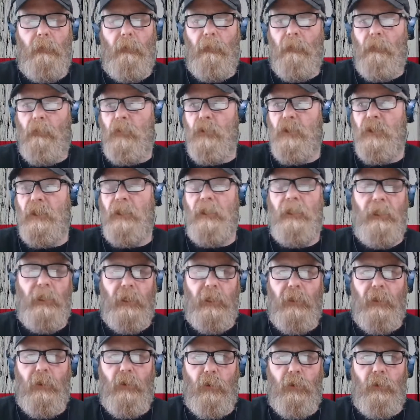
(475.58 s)

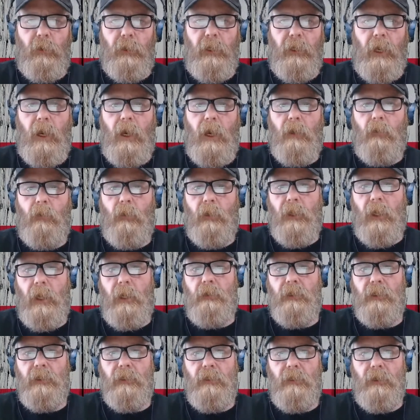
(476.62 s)
particularly early on when I
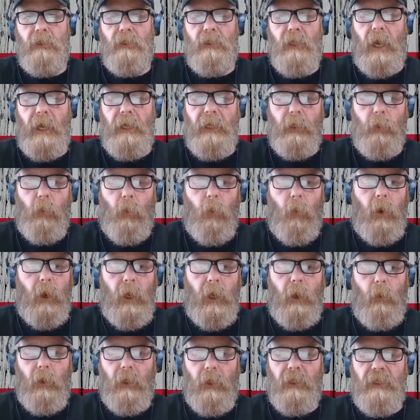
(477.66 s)
was deciding what I
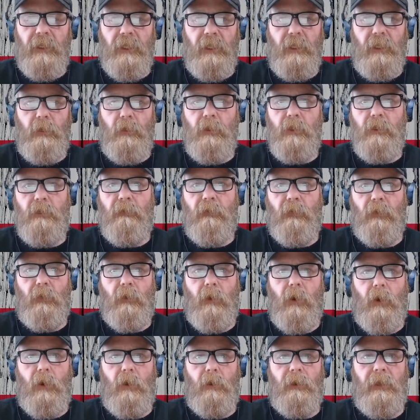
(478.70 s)
wanted to use for
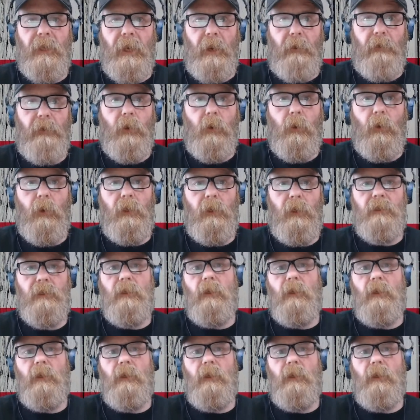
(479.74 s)
our carrier oils,